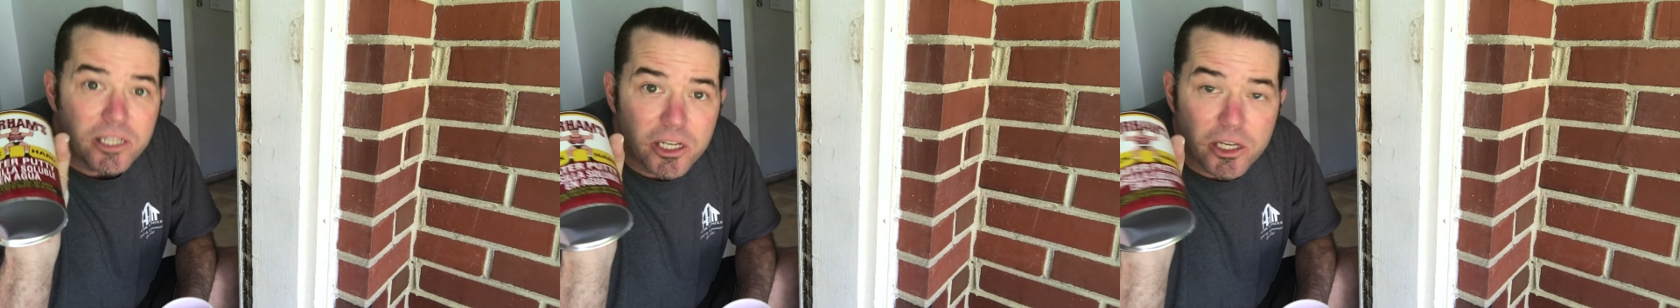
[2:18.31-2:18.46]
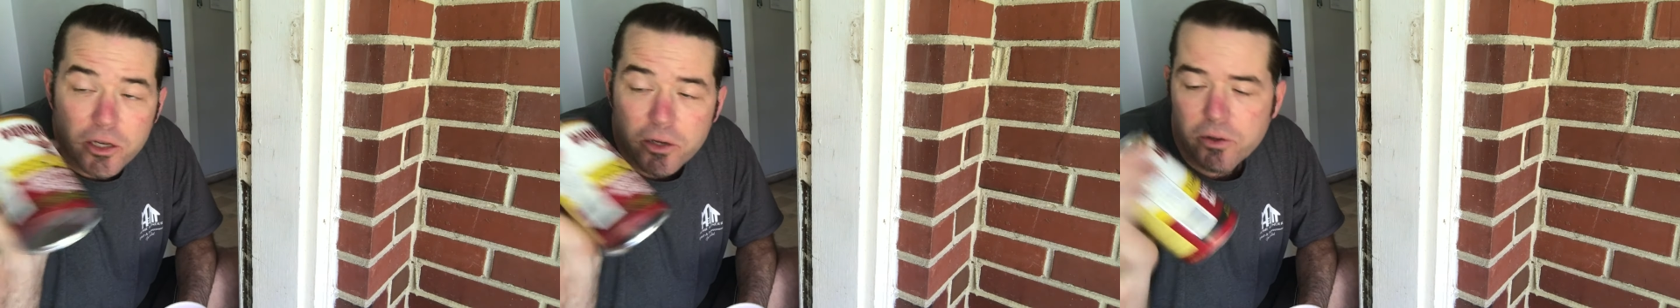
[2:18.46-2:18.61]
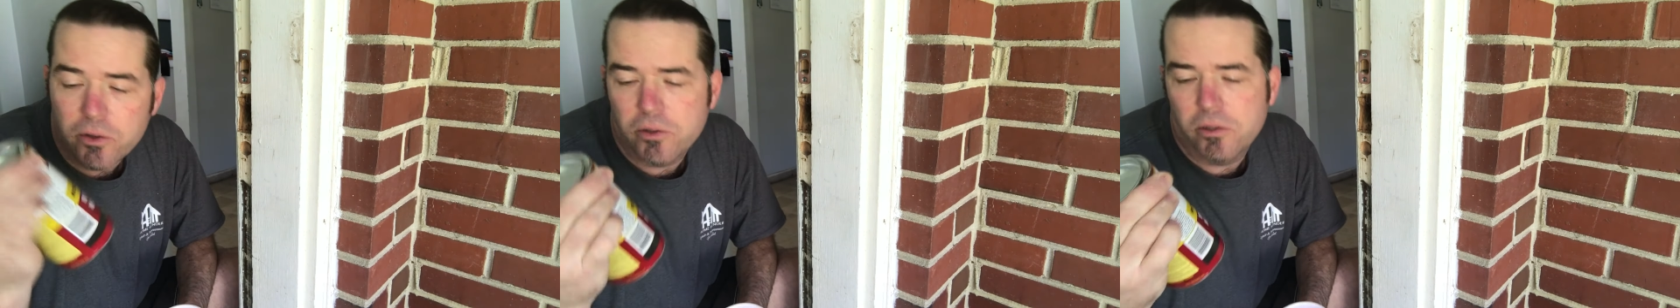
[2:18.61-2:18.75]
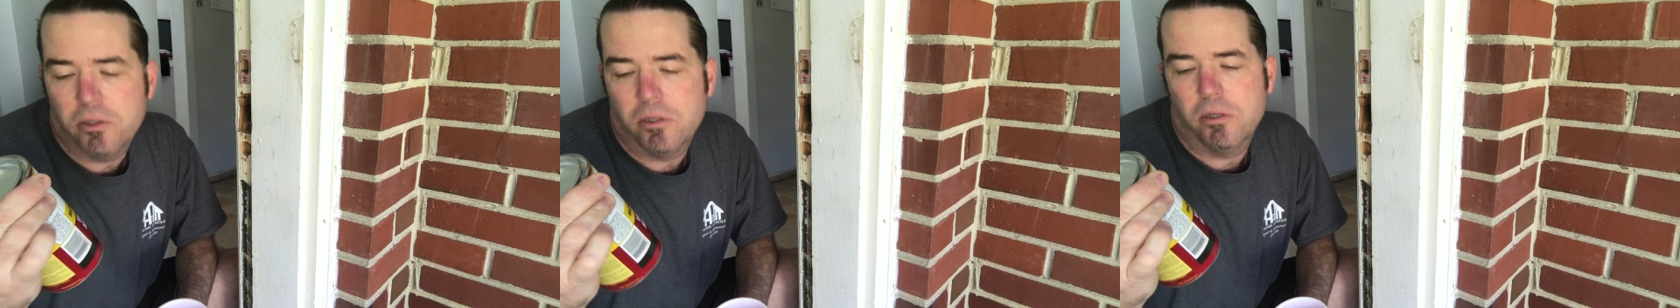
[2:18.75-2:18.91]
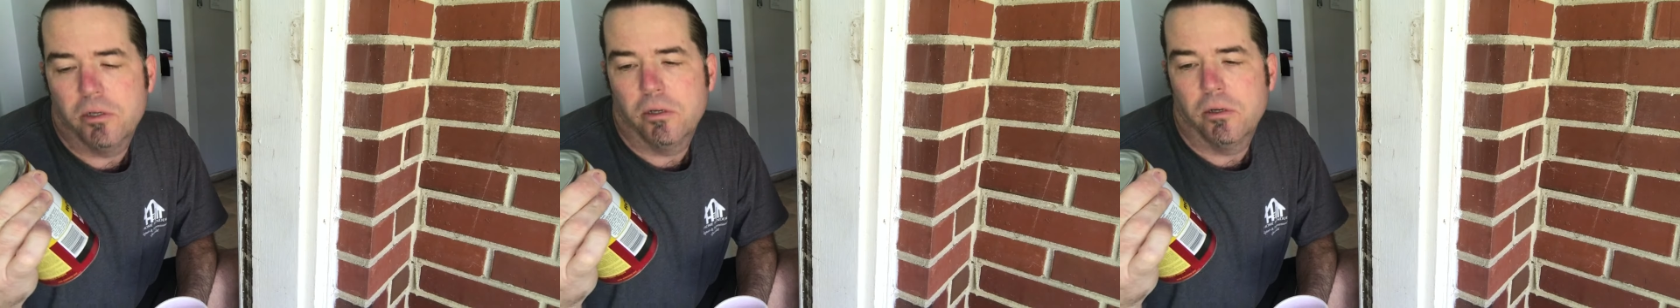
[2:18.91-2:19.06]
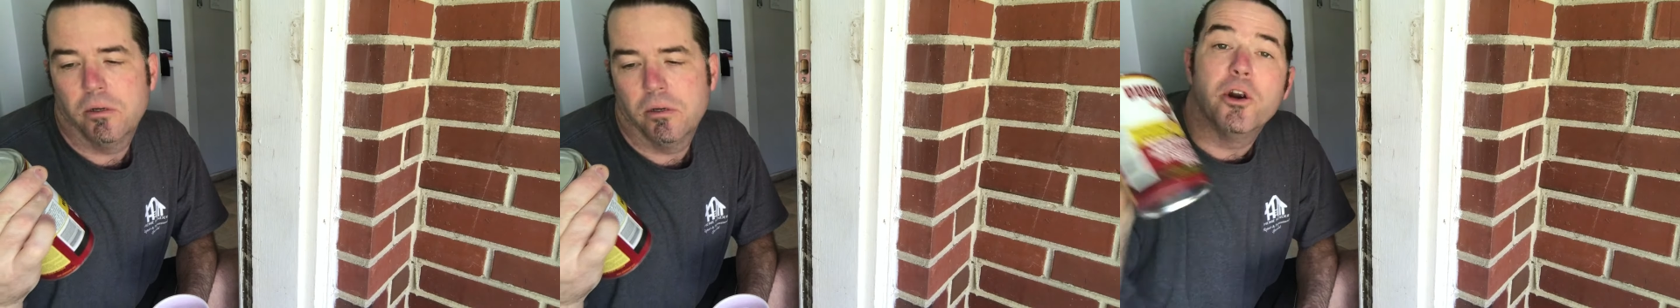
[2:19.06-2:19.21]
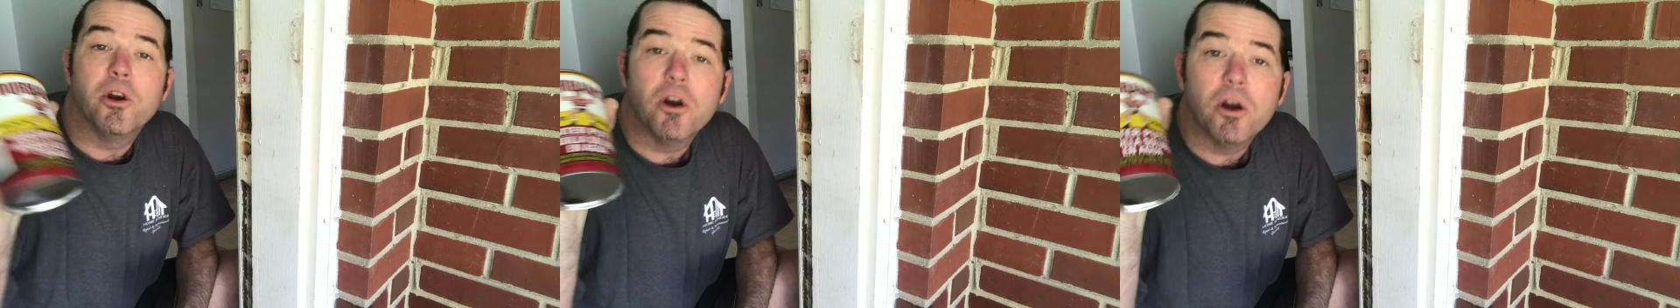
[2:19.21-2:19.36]
to use
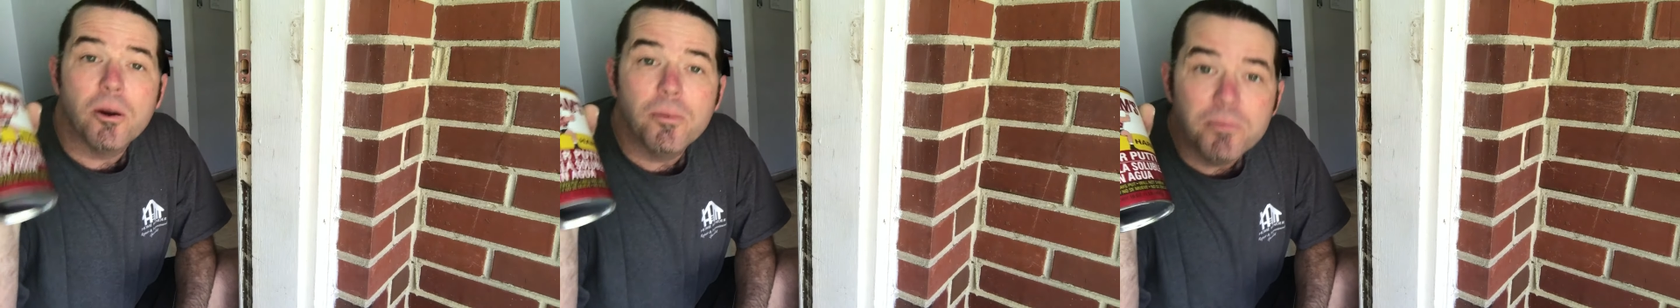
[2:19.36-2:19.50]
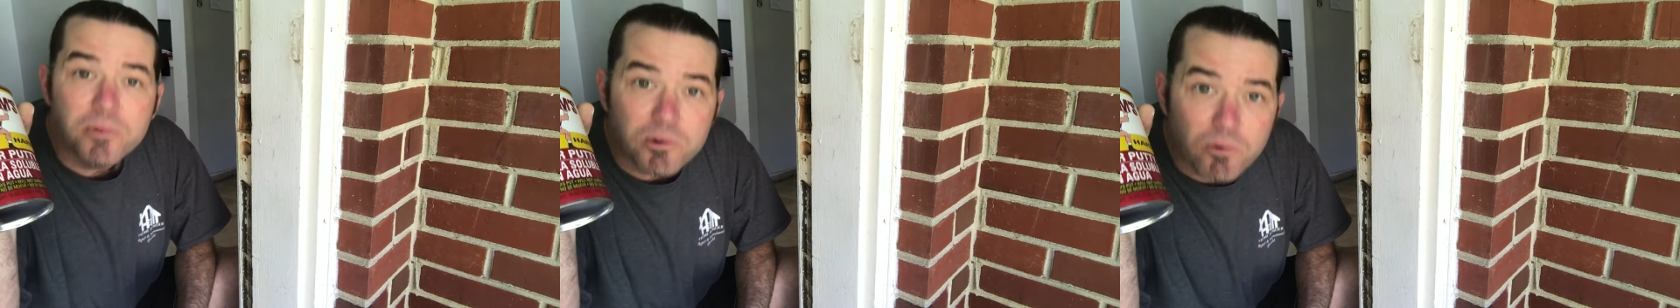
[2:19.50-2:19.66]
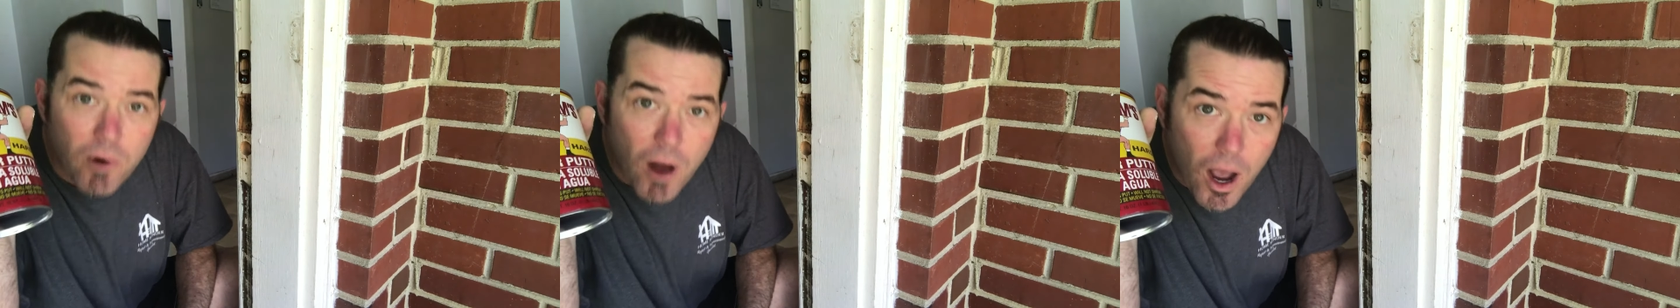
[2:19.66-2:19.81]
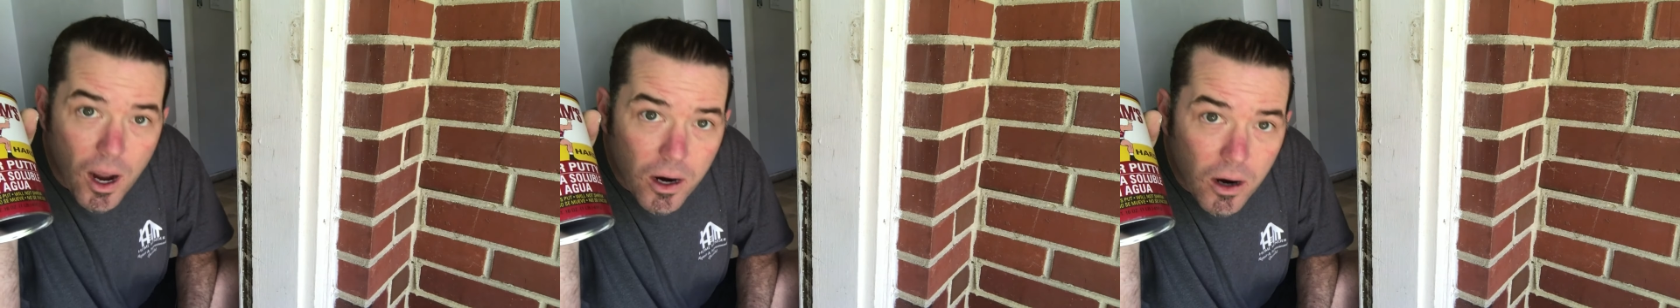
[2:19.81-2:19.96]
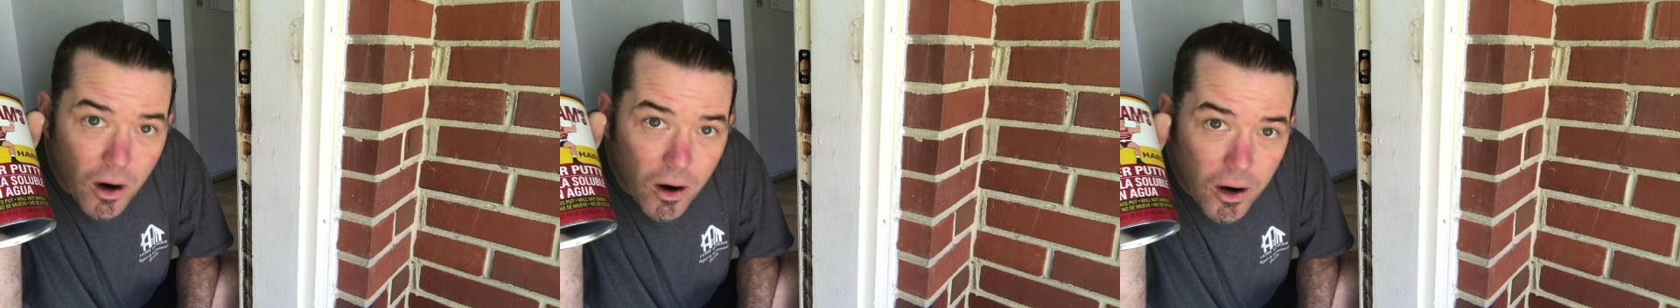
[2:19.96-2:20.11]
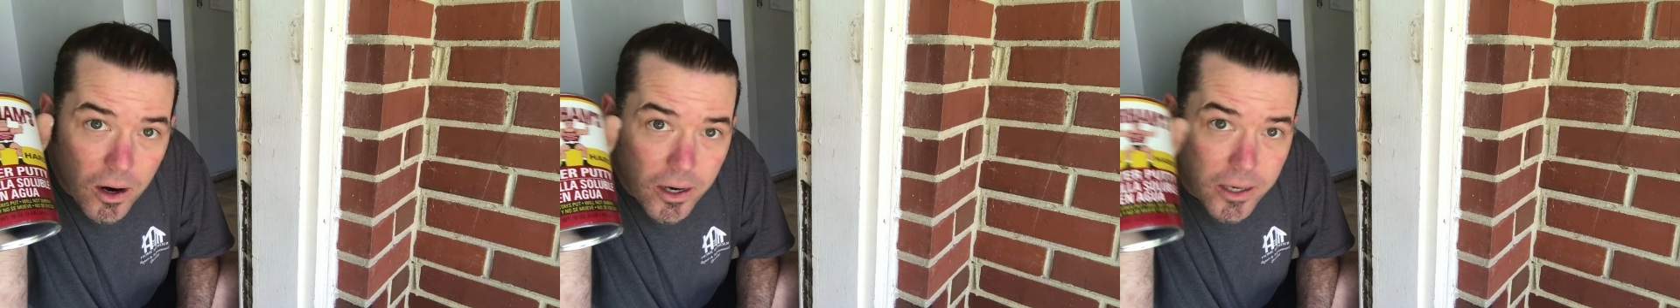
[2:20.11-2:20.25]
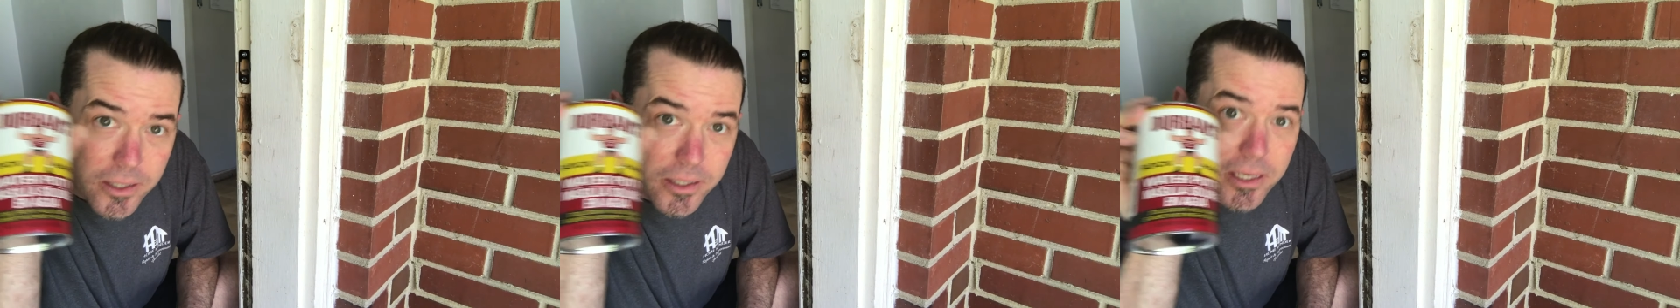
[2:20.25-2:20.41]
Durham's Rock Hard.